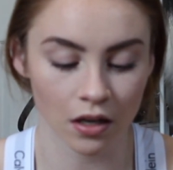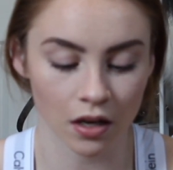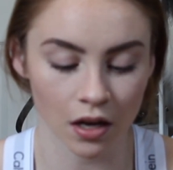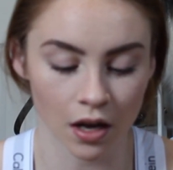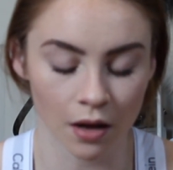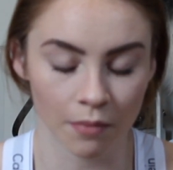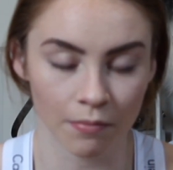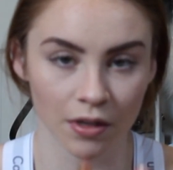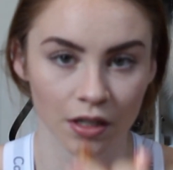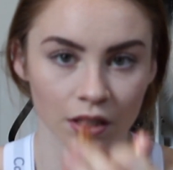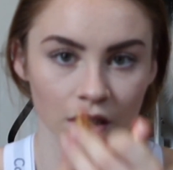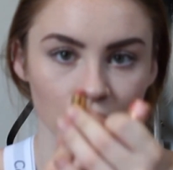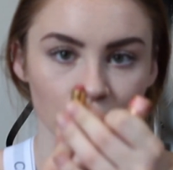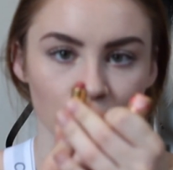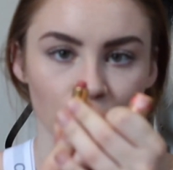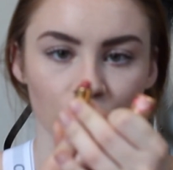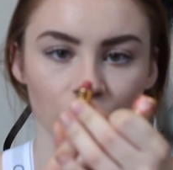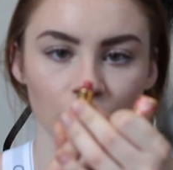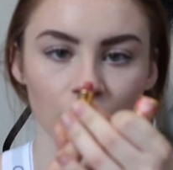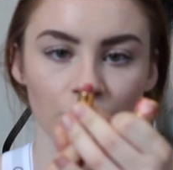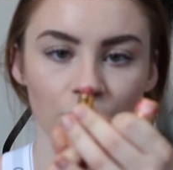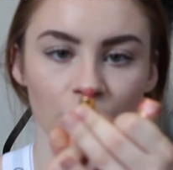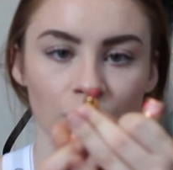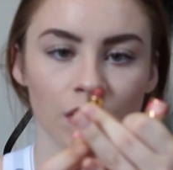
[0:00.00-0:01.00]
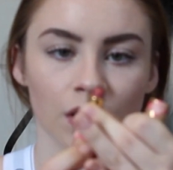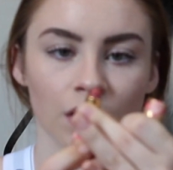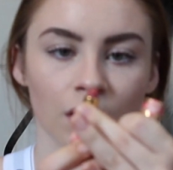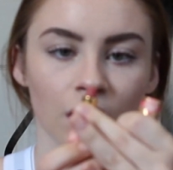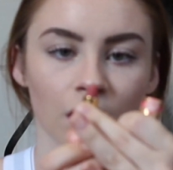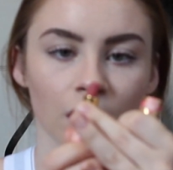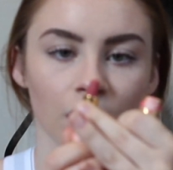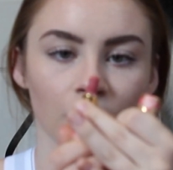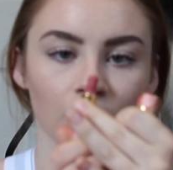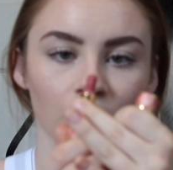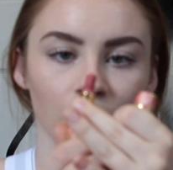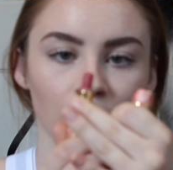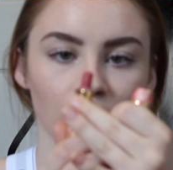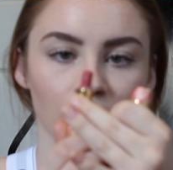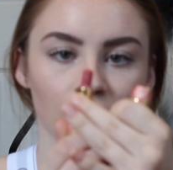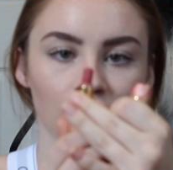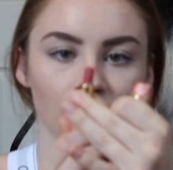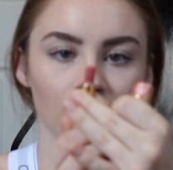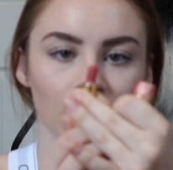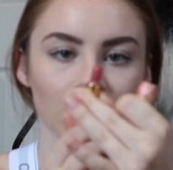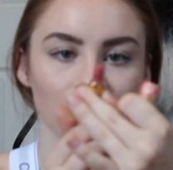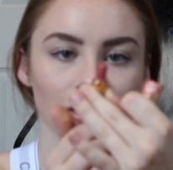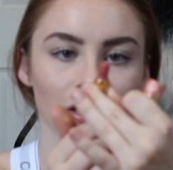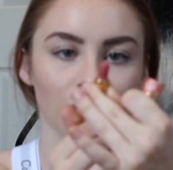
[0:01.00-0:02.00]
But it's this really pretty, like,
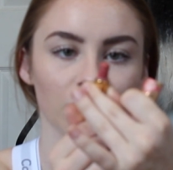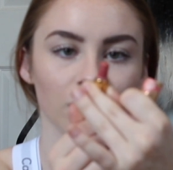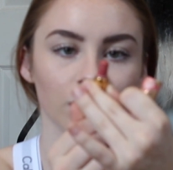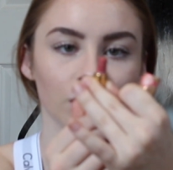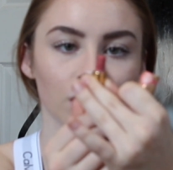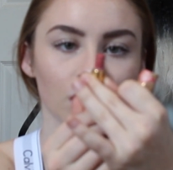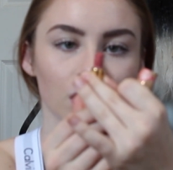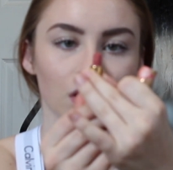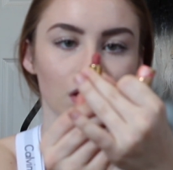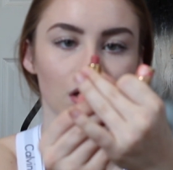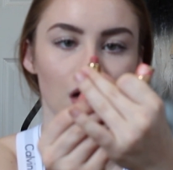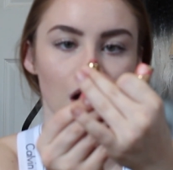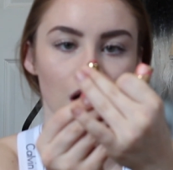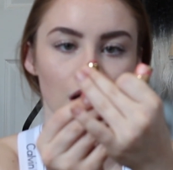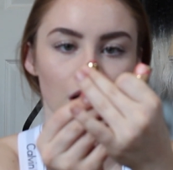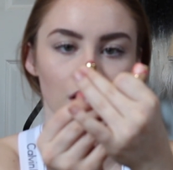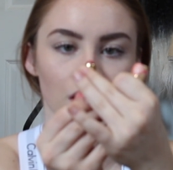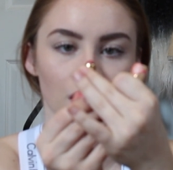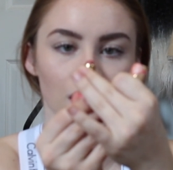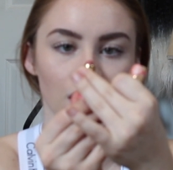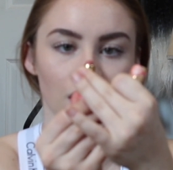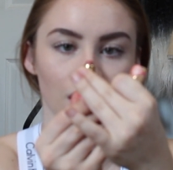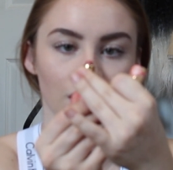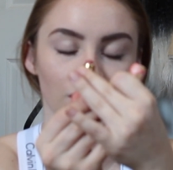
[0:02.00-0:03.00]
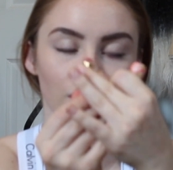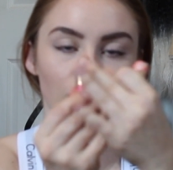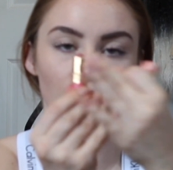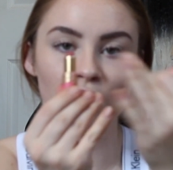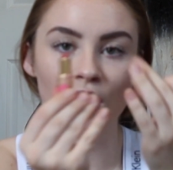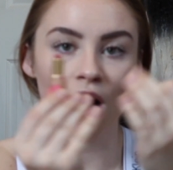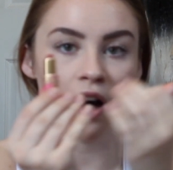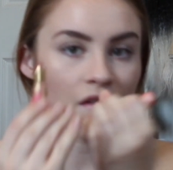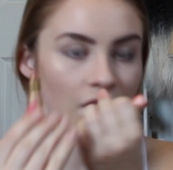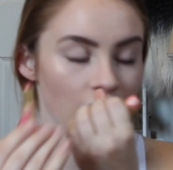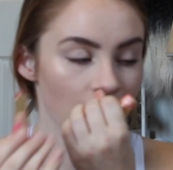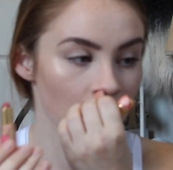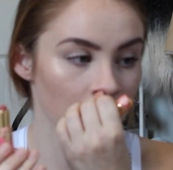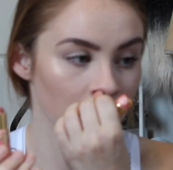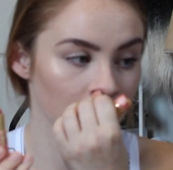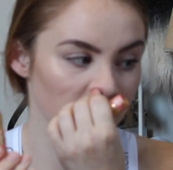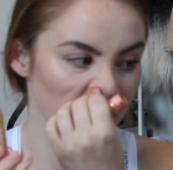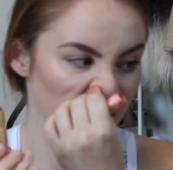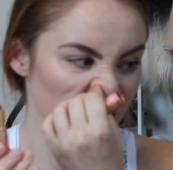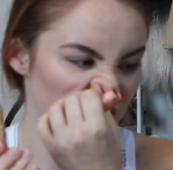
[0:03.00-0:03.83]
see, I'm almost done, and I love this.